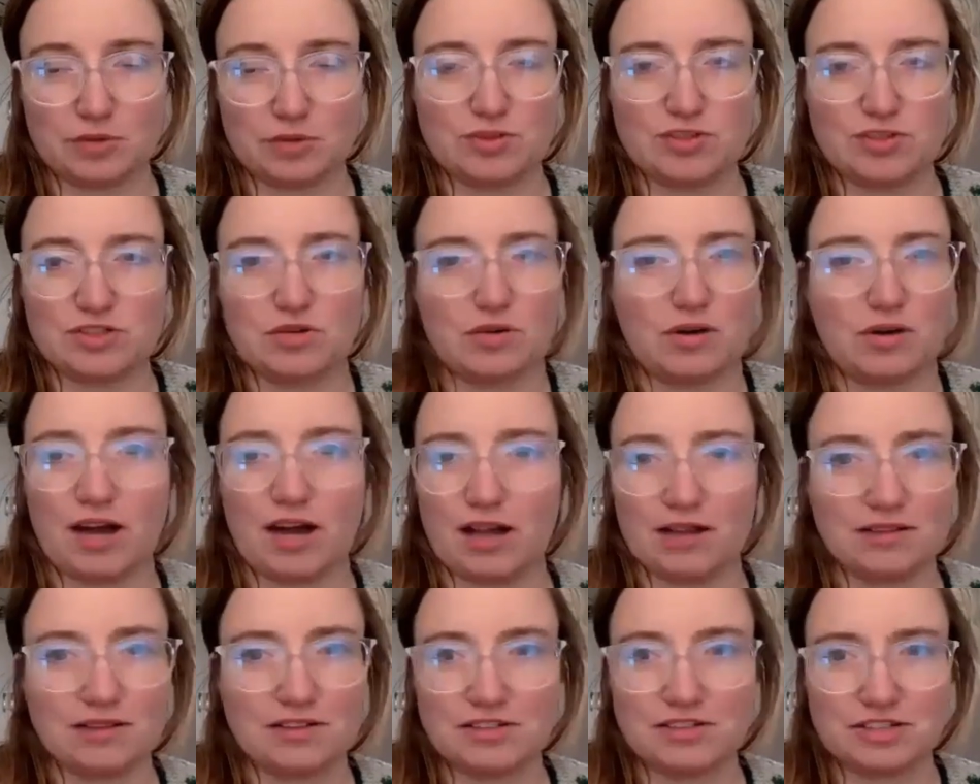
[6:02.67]
there was no
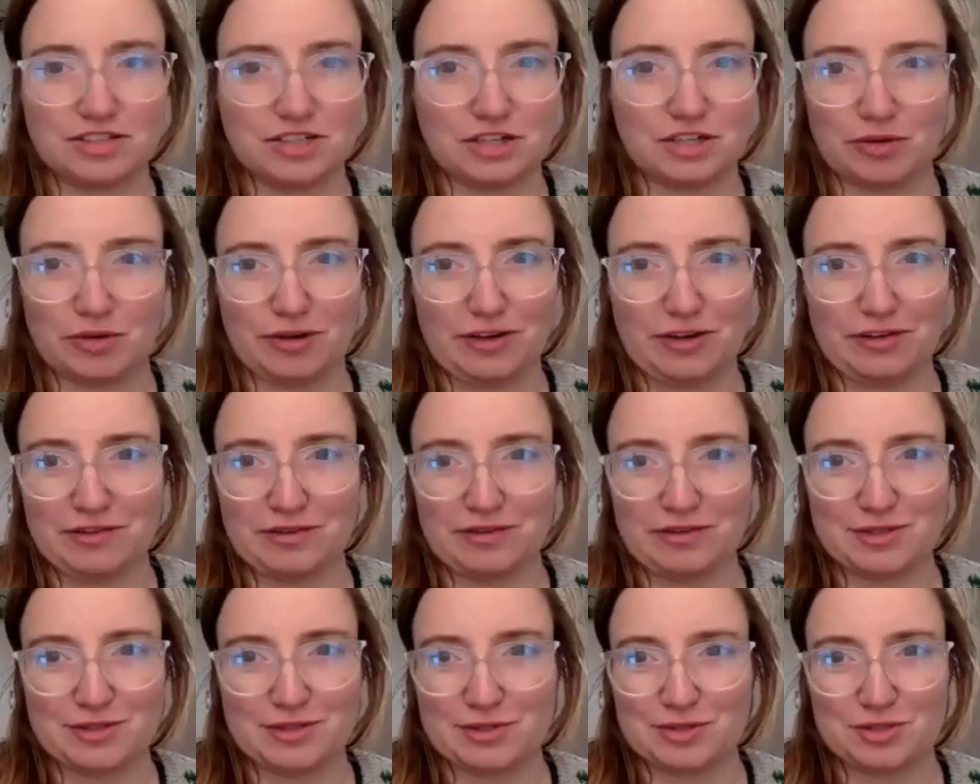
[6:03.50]
college degree
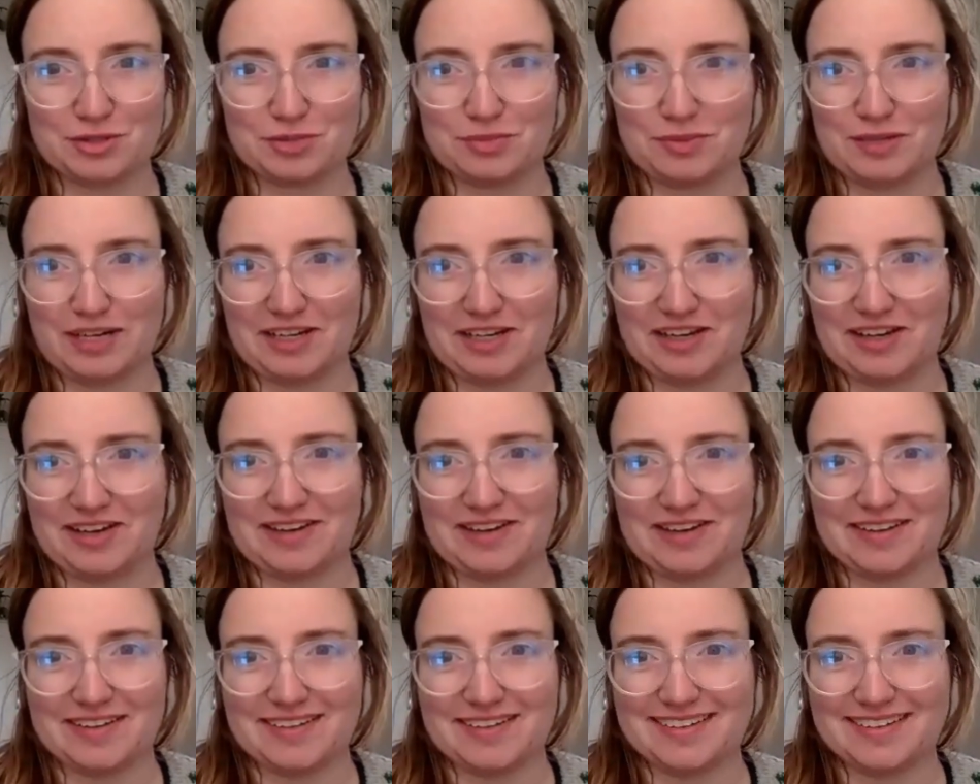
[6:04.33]
for social
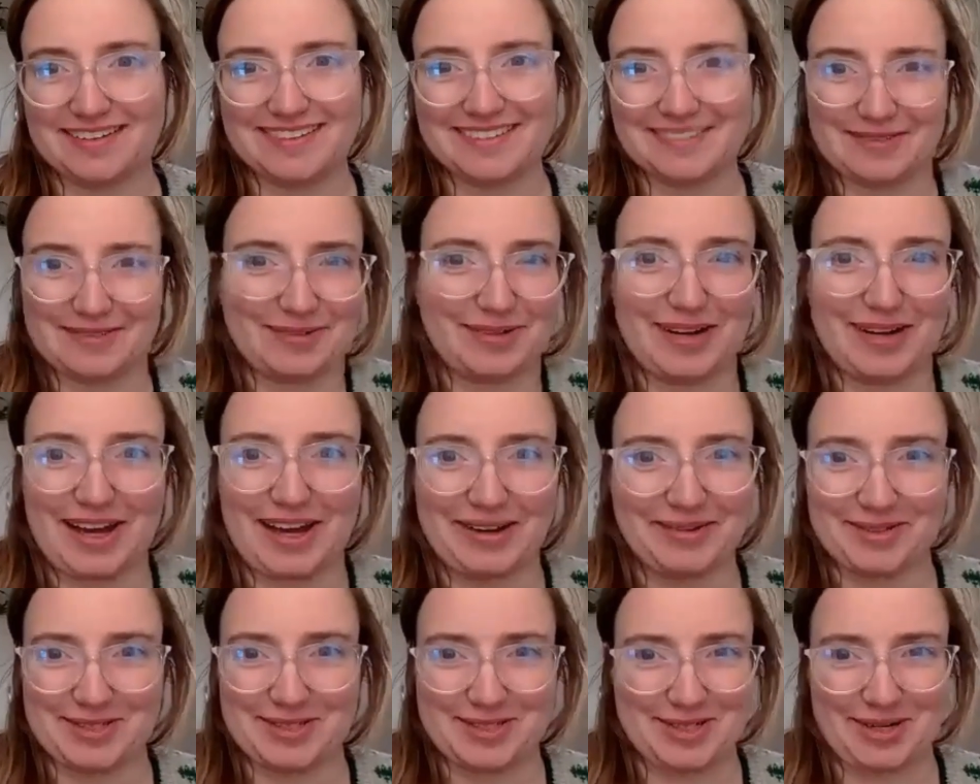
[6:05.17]
media when
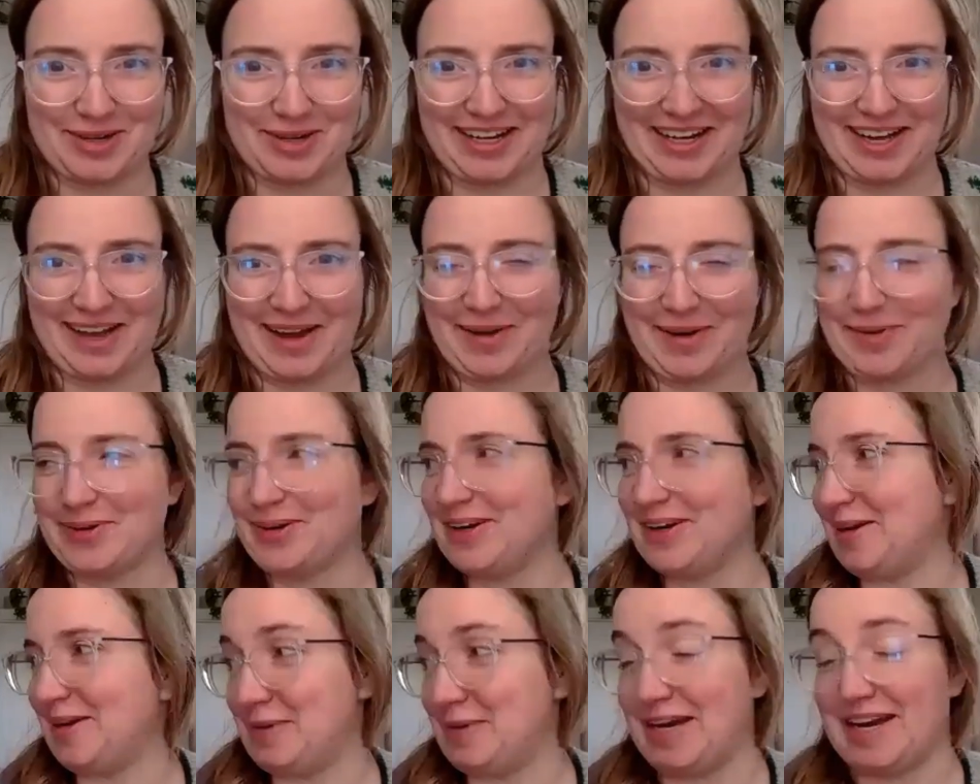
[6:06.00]
i was starting
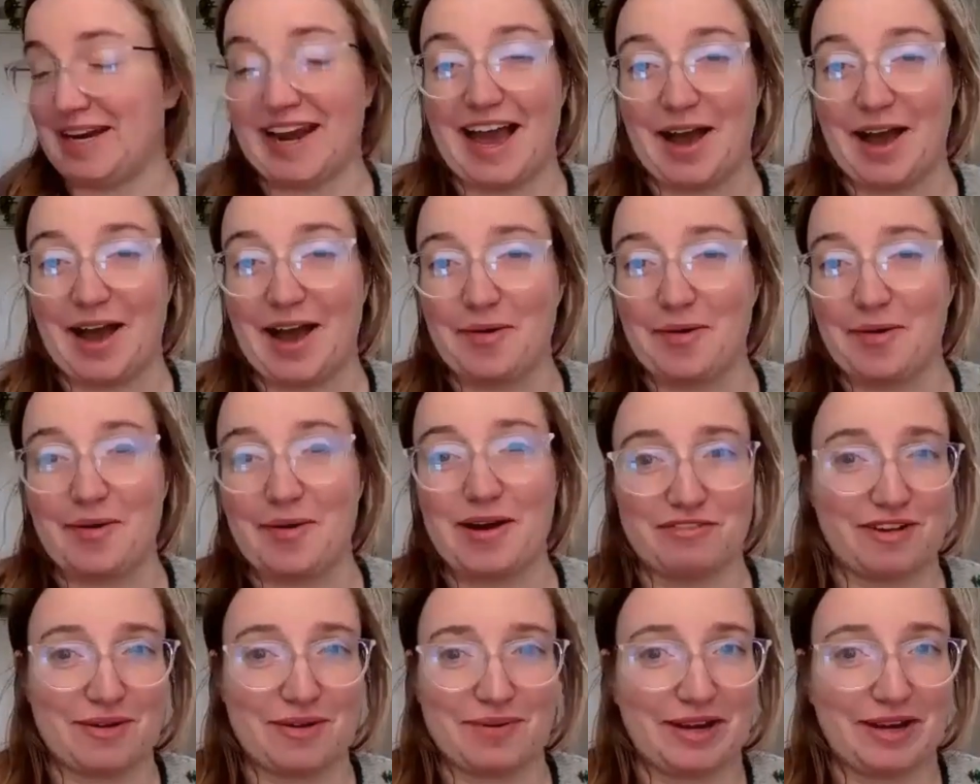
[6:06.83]
out i mean now
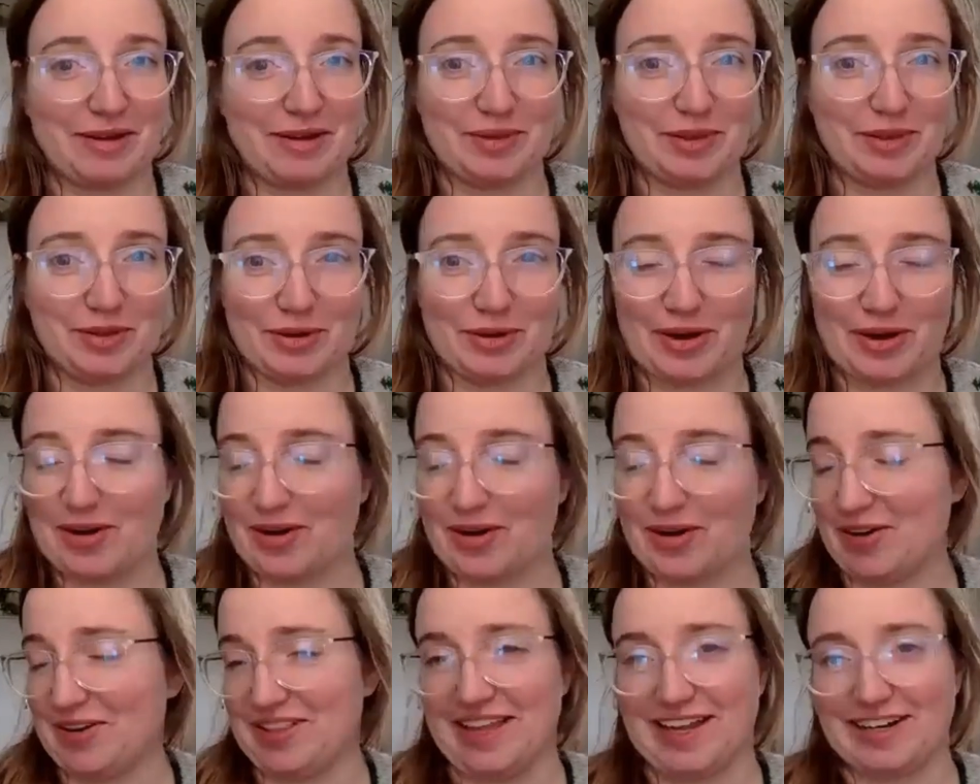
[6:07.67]
i found out that
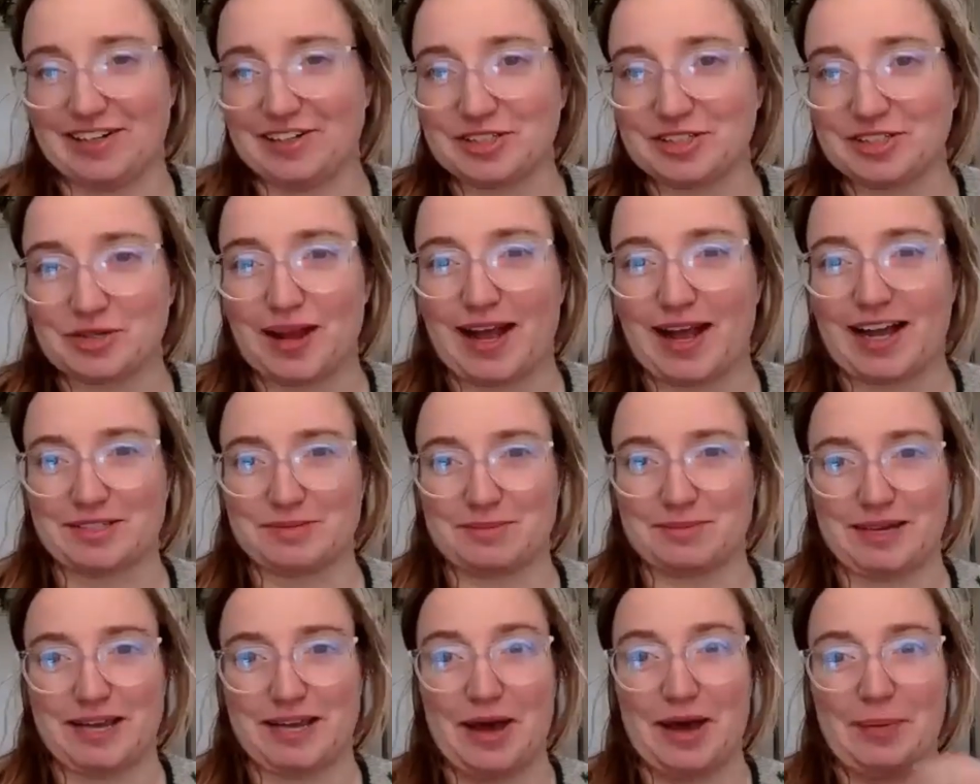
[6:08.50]
there are and that just
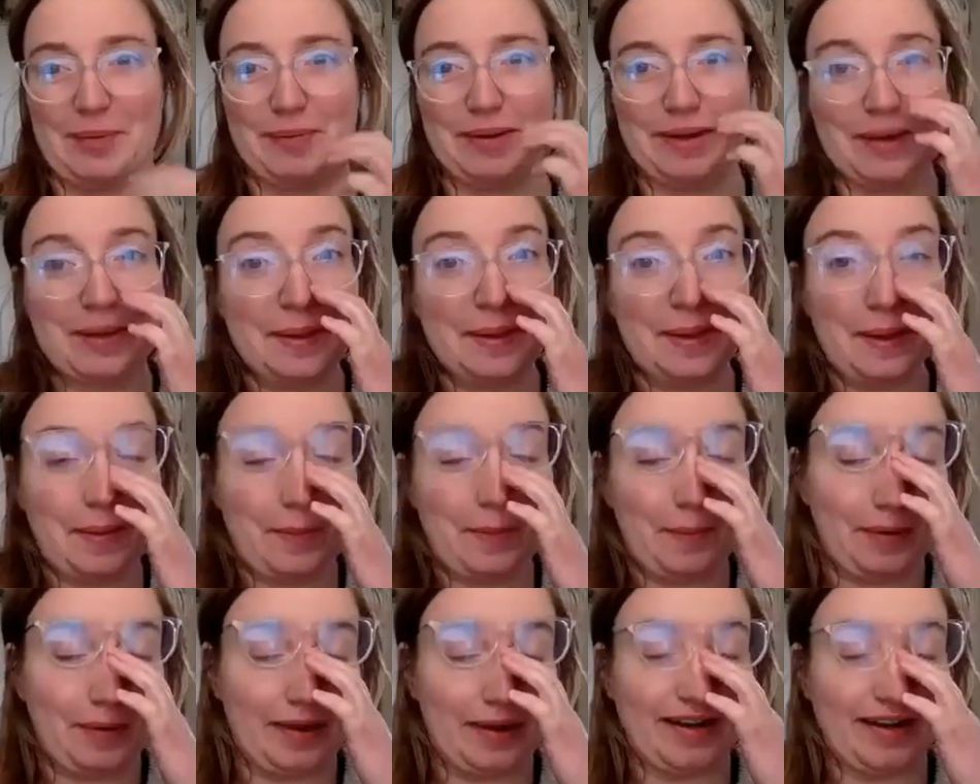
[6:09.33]
cracks me up
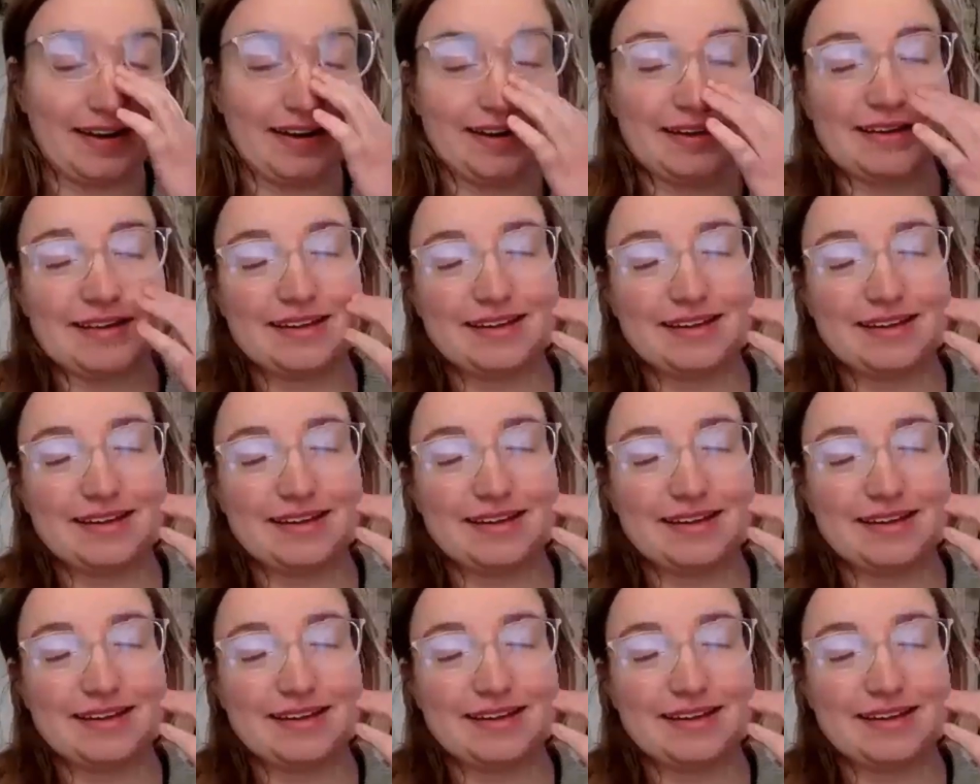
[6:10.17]
but